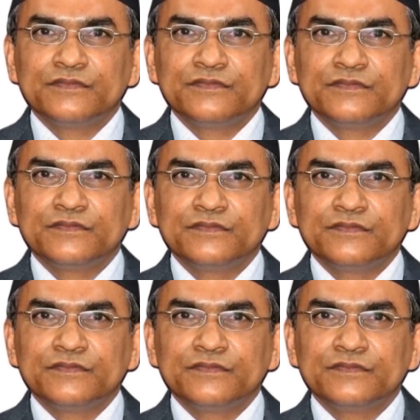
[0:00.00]

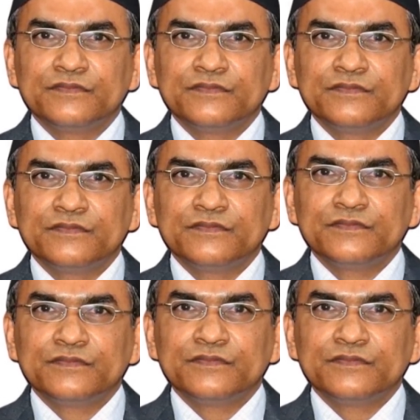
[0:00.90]
Nobody speaks.